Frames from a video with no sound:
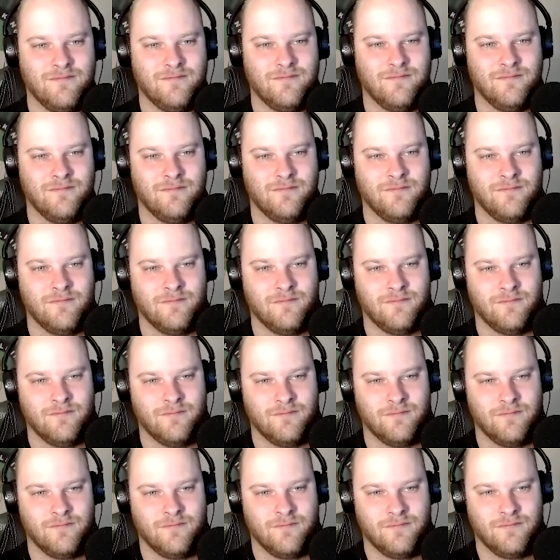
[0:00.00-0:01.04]

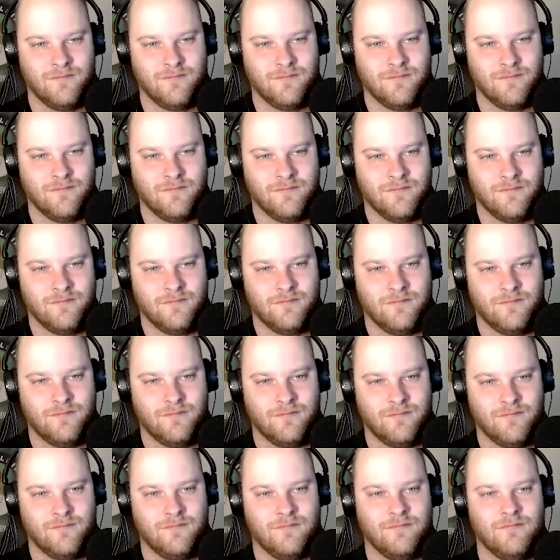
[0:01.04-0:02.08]

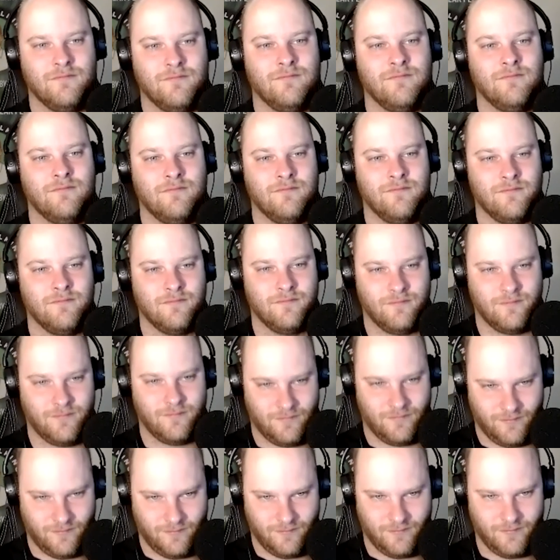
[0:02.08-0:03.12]

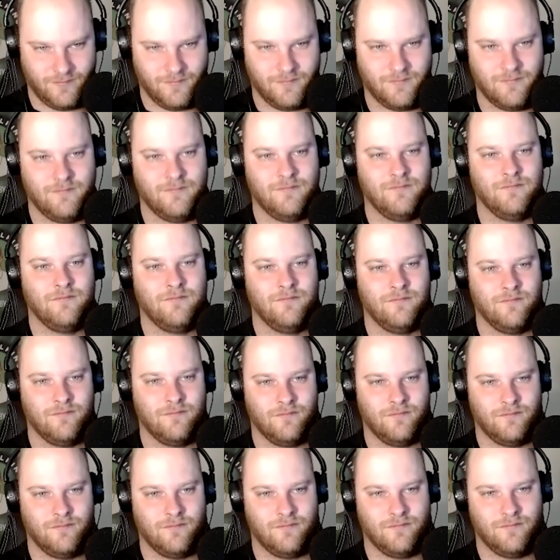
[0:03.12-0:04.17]

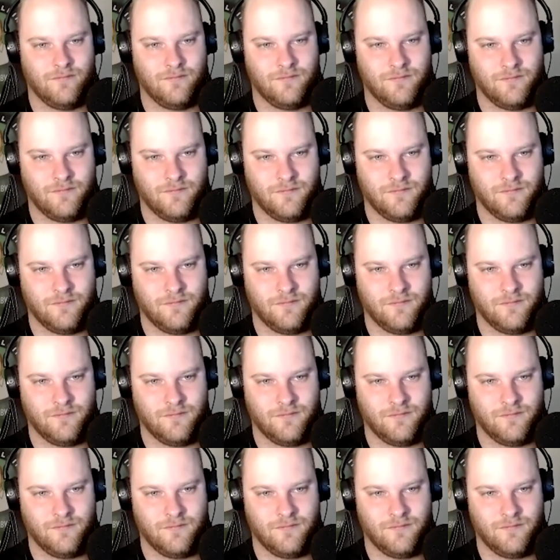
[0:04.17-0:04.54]
(silent)